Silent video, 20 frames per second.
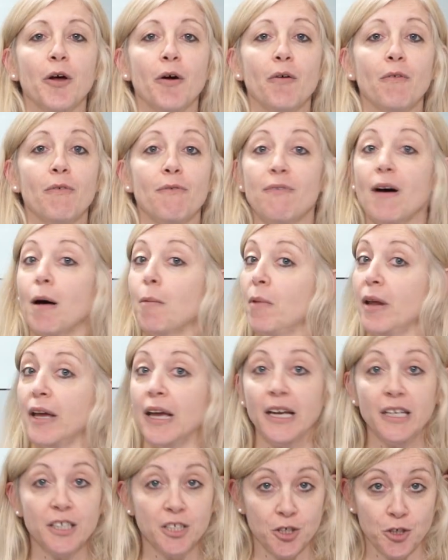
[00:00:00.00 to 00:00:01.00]
family
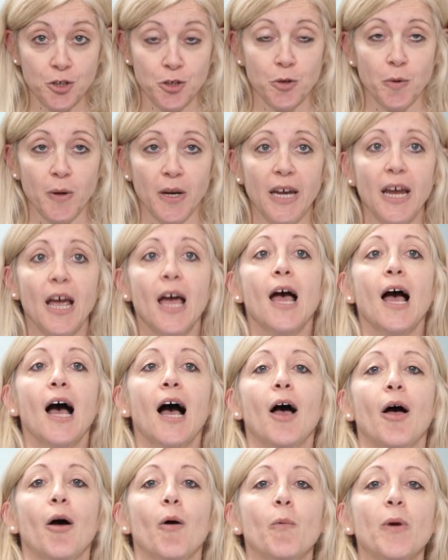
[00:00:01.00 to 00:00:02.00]
history,
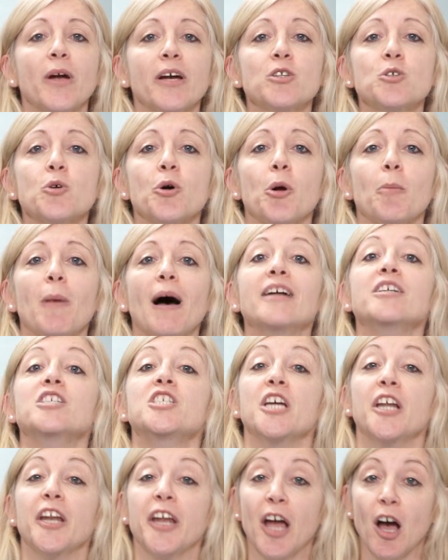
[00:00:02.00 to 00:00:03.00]
we can talk about
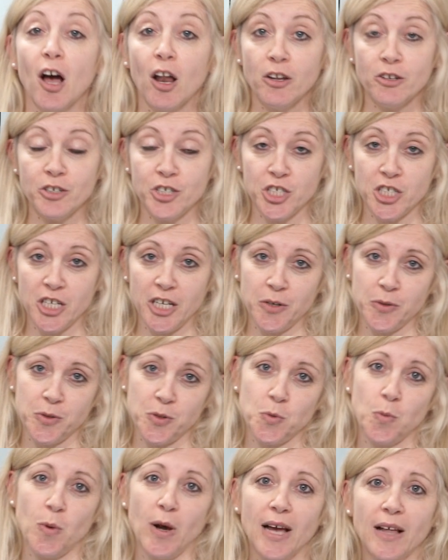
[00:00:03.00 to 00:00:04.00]
genealogy
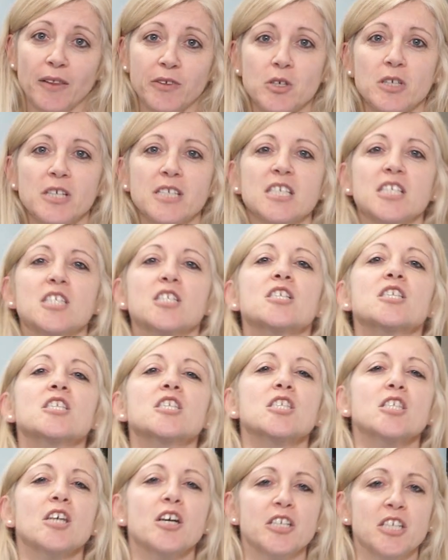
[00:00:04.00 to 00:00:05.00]
as well. So this is the
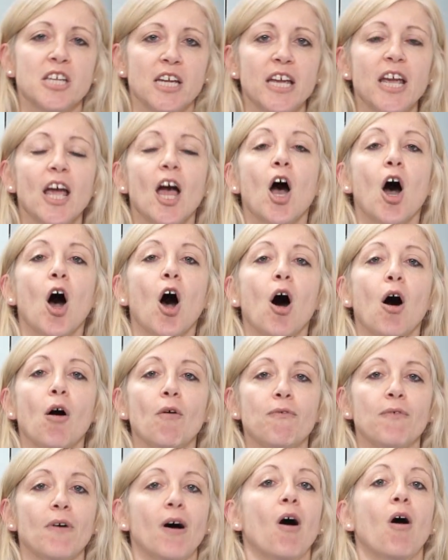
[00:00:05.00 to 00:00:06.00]
study
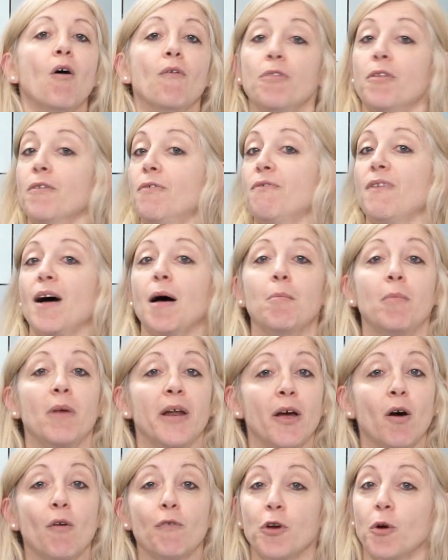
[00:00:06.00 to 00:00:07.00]
of the
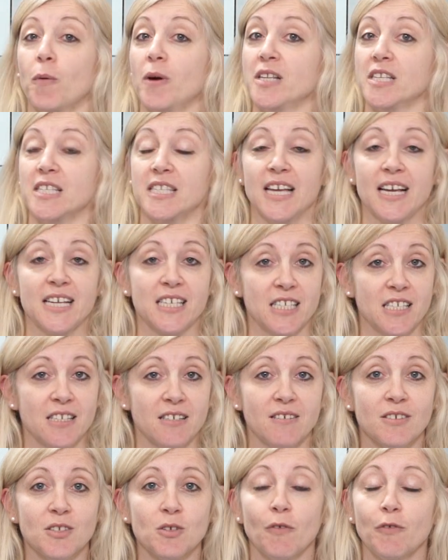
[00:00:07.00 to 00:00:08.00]
family, of your
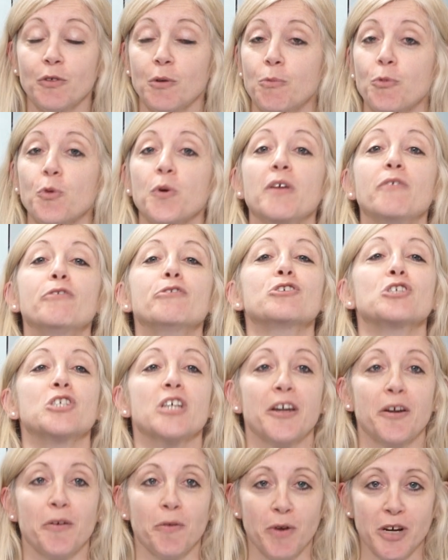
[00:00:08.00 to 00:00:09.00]
ancestors, of the previous
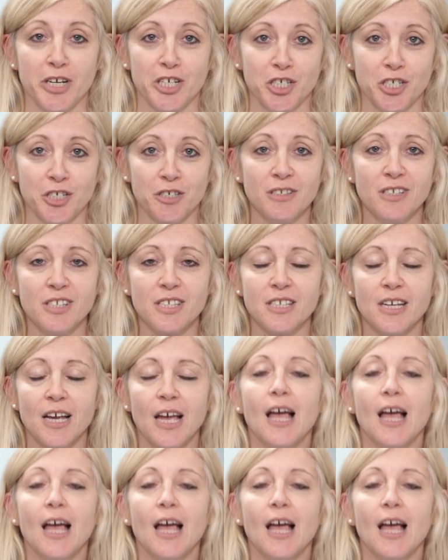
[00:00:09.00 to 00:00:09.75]
generations.